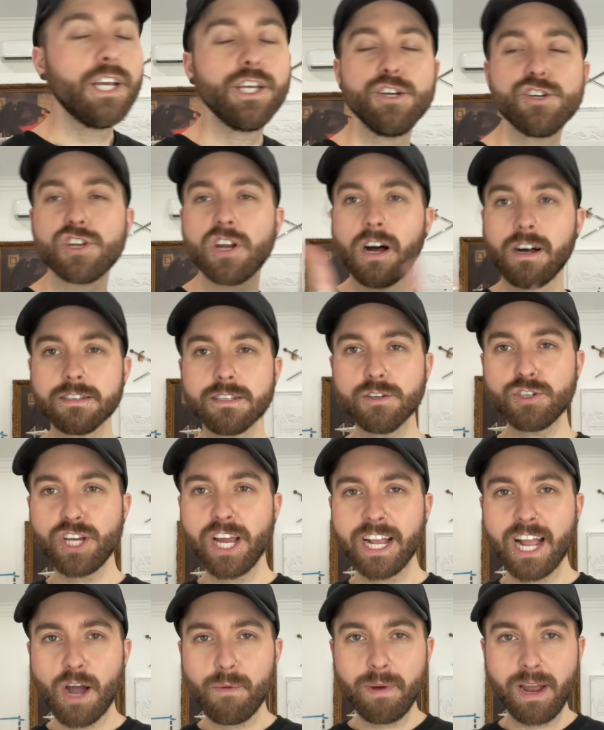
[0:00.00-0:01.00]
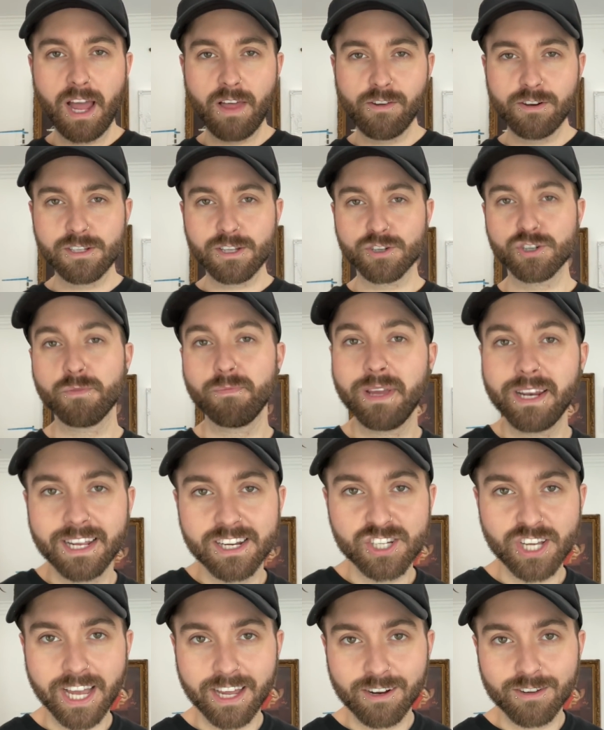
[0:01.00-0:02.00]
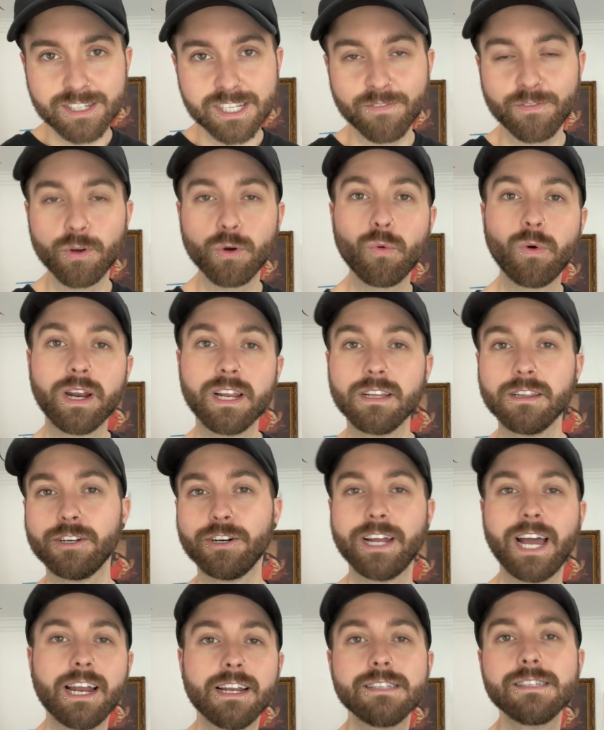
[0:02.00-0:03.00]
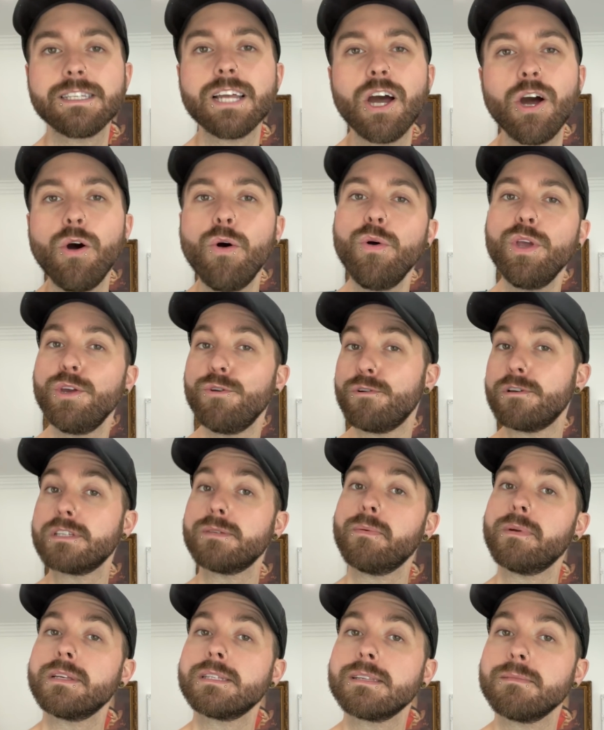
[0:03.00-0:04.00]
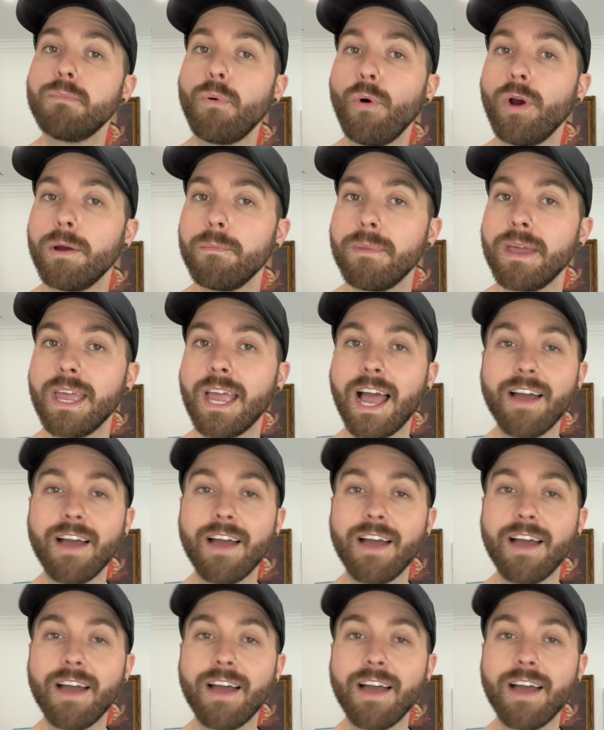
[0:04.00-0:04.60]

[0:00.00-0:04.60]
You should also check out my other social media channels if you're wanting to learn how to sew, you just wanna support me.